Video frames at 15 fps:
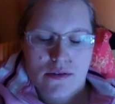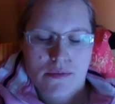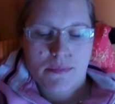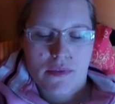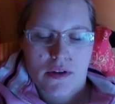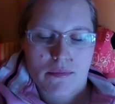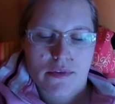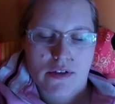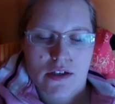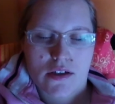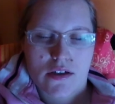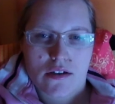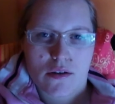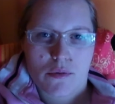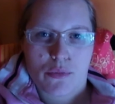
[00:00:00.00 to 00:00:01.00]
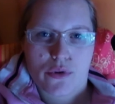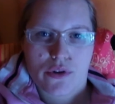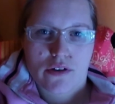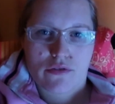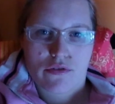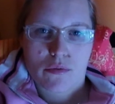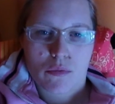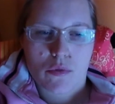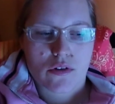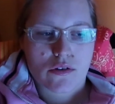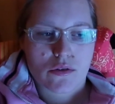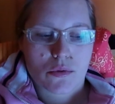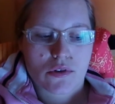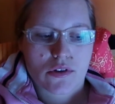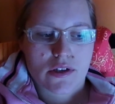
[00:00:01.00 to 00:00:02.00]
I'm taking a break from all
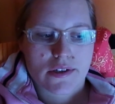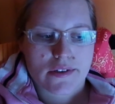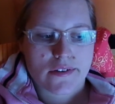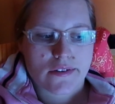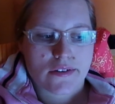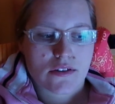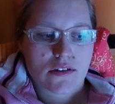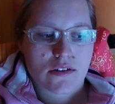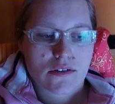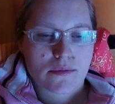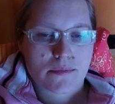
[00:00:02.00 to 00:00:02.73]
the work I did today.